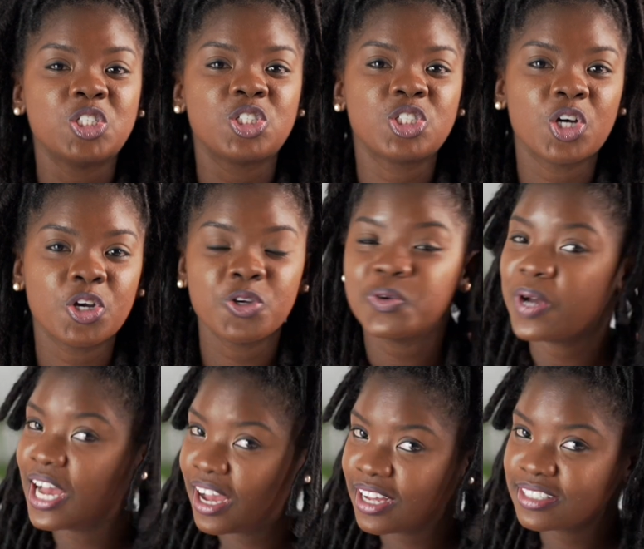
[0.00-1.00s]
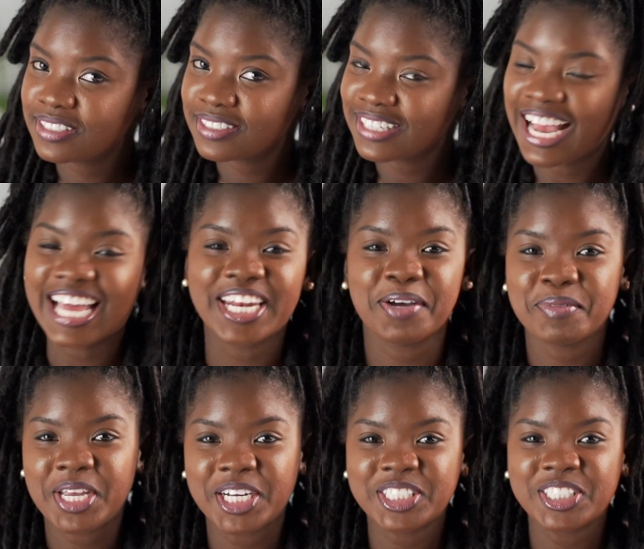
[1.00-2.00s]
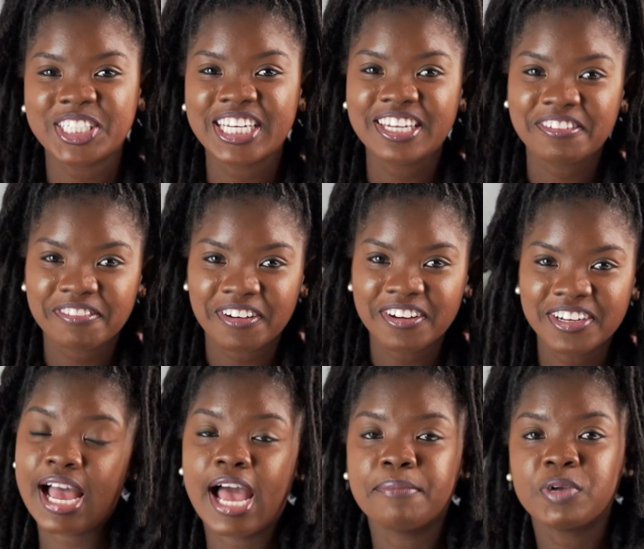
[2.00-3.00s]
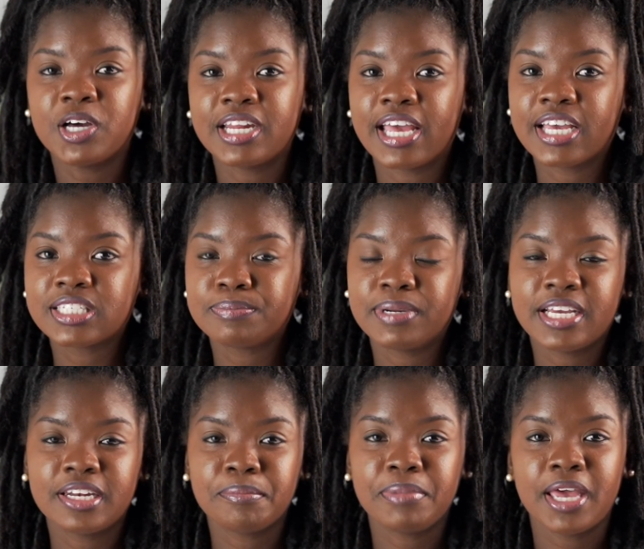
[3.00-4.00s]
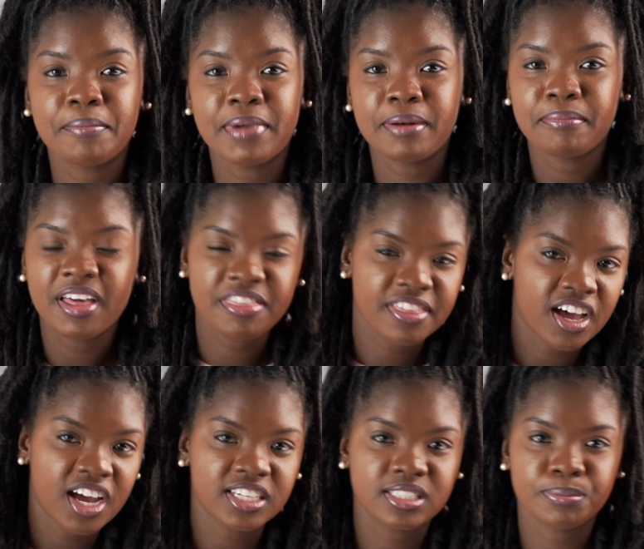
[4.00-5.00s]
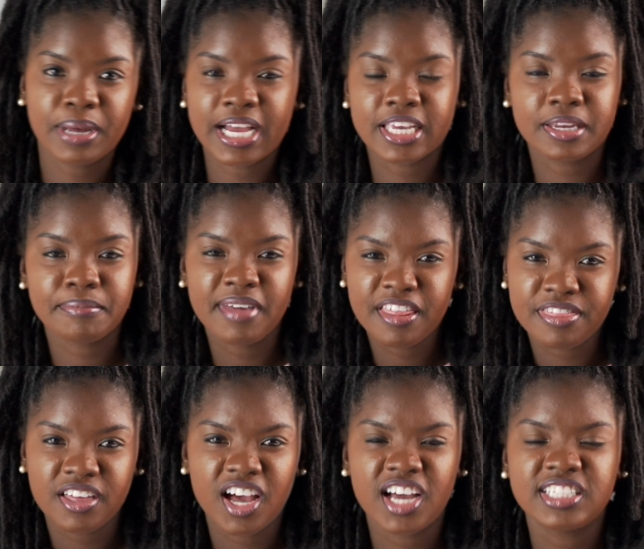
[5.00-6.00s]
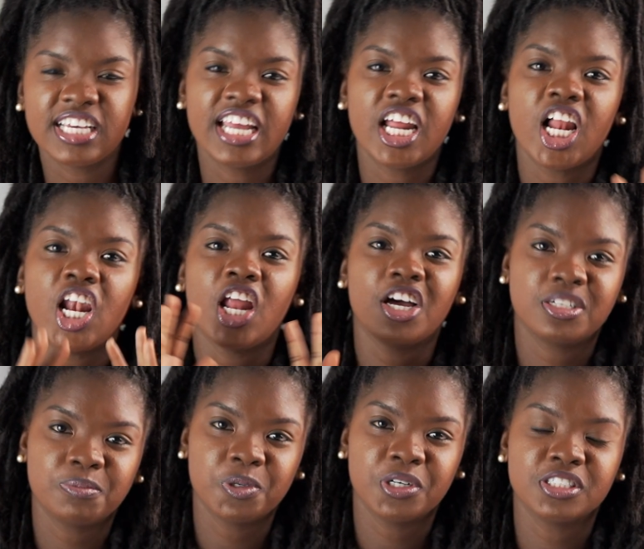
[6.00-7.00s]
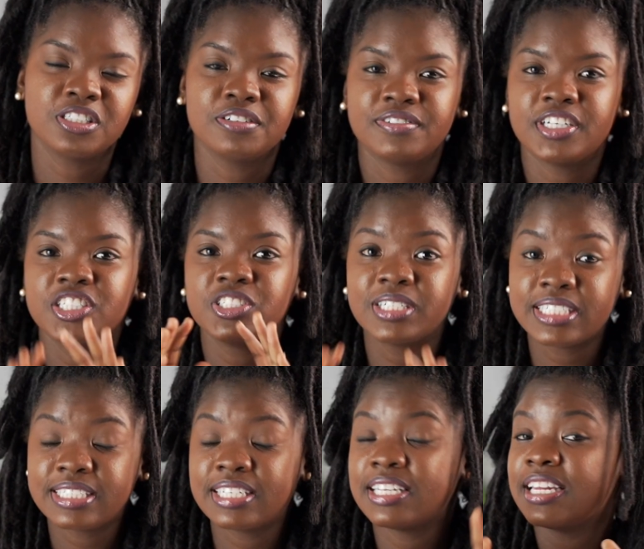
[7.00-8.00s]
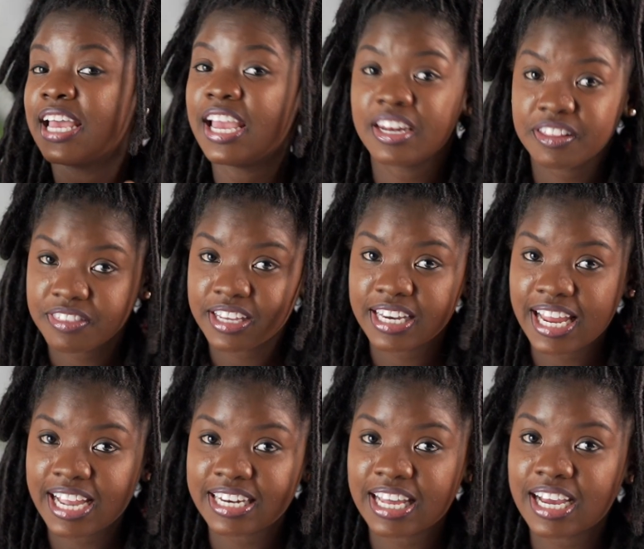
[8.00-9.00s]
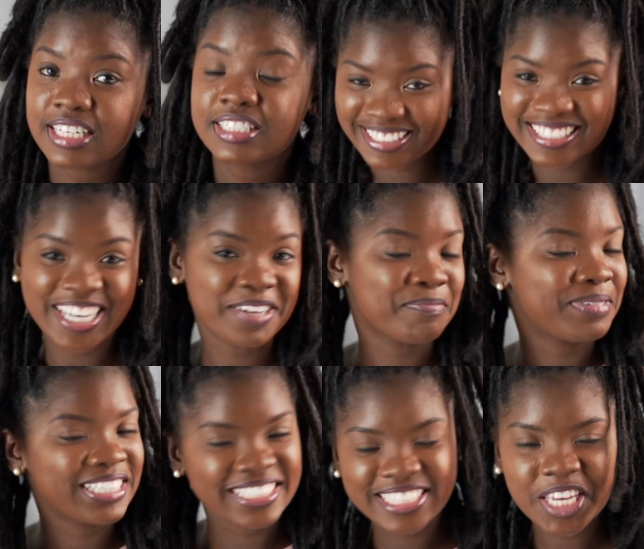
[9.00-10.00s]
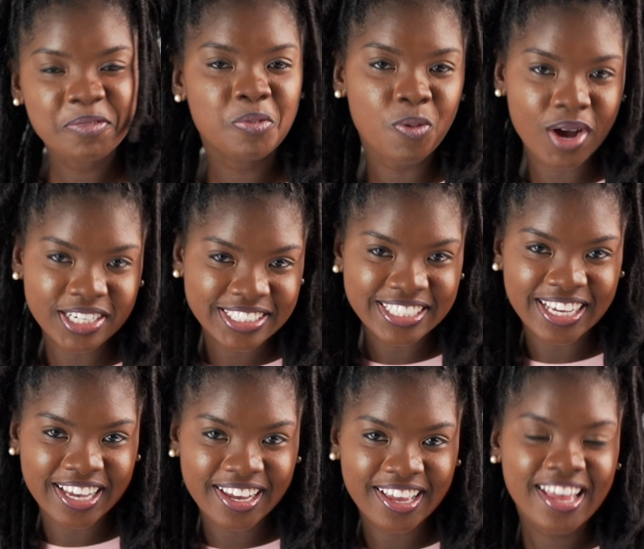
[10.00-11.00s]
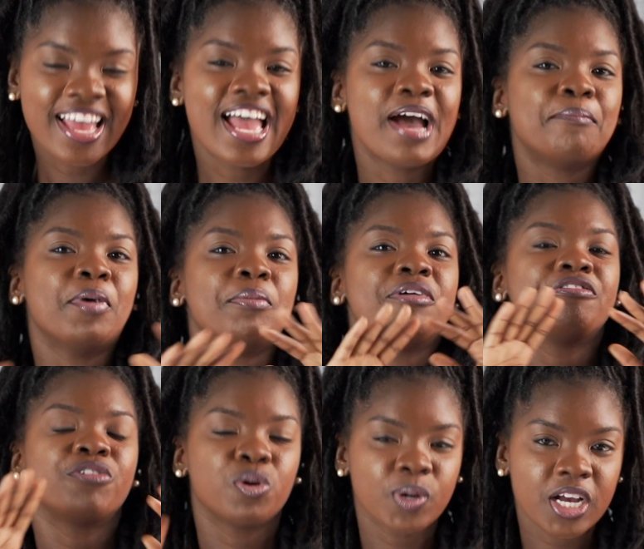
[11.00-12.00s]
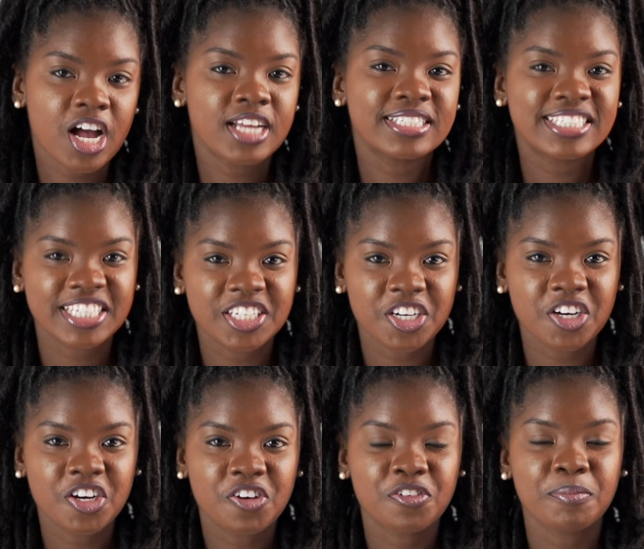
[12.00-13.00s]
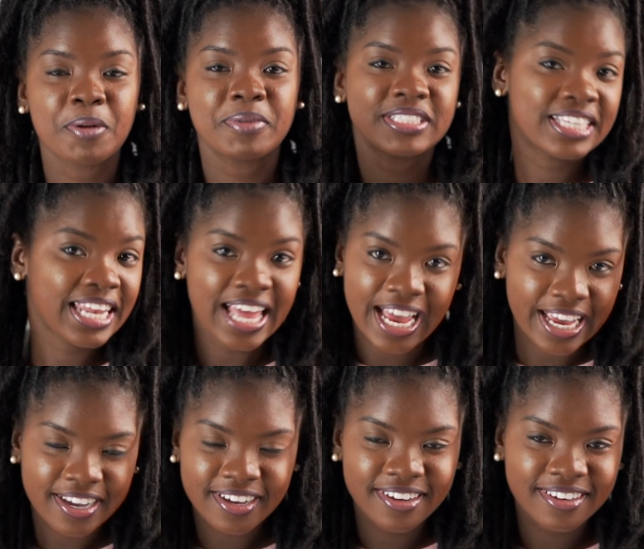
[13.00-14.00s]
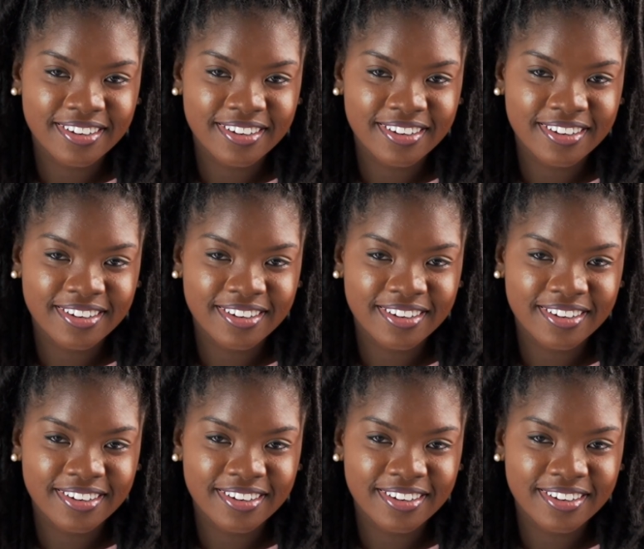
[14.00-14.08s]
So you asked and I'm here to deliver. I'm going to explain the payment methods, the banking methods, and a lot more. So if you're interested in anything like that, then please keep watching. But before we continue, remember to like,